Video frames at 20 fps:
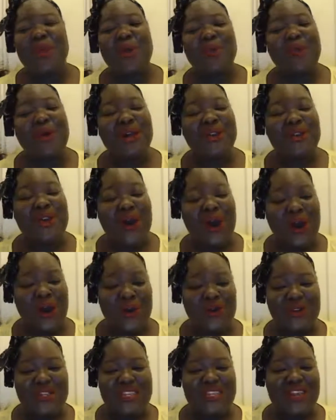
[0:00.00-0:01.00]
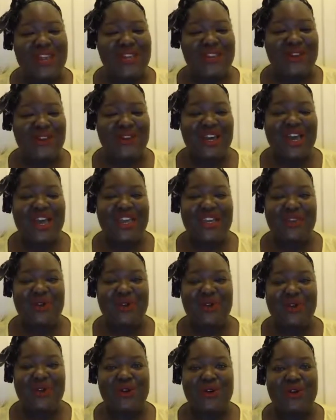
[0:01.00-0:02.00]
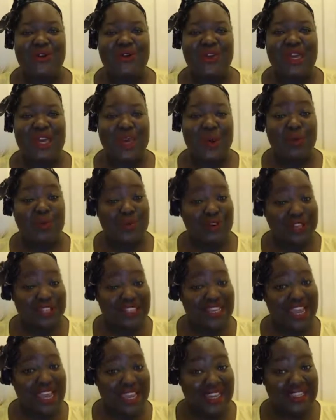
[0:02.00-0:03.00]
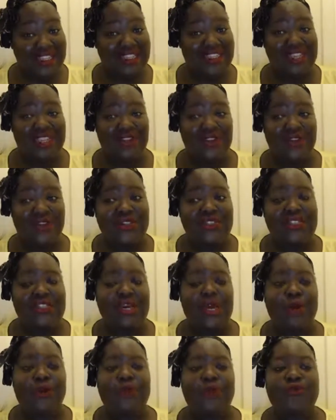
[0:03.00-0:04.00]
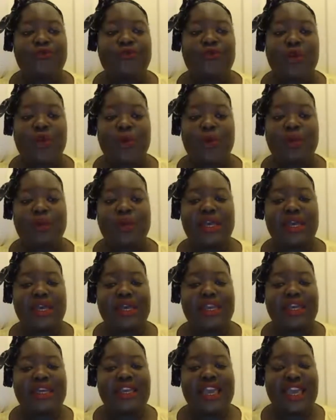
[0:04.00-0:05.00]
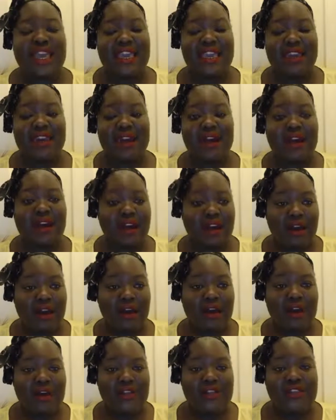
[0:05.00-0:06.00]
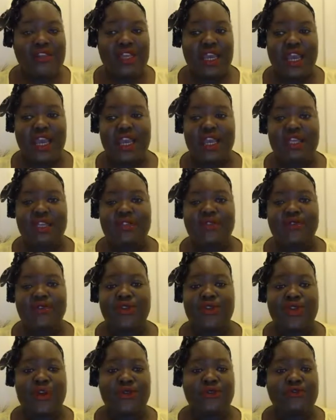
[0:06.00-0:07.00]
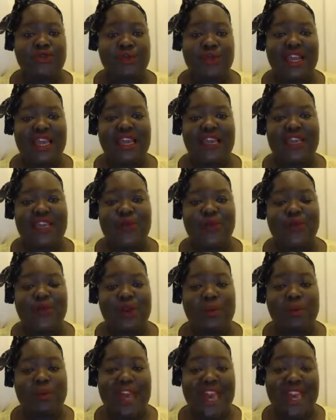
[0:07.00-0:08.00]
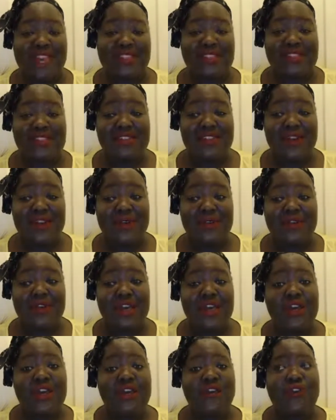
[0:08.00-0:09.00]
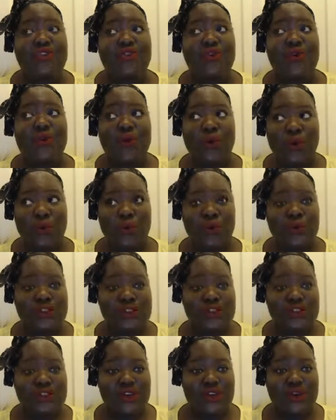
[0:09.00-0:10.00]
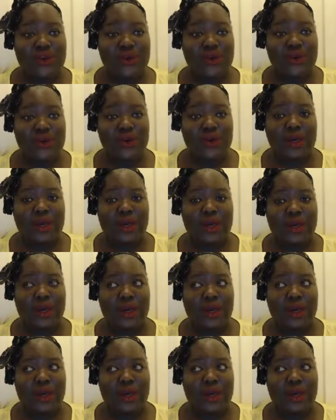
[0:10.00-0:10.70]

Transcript: But not only are you kind of protecting yourself from getting hurt and, from letting in all the bad stuff, you're also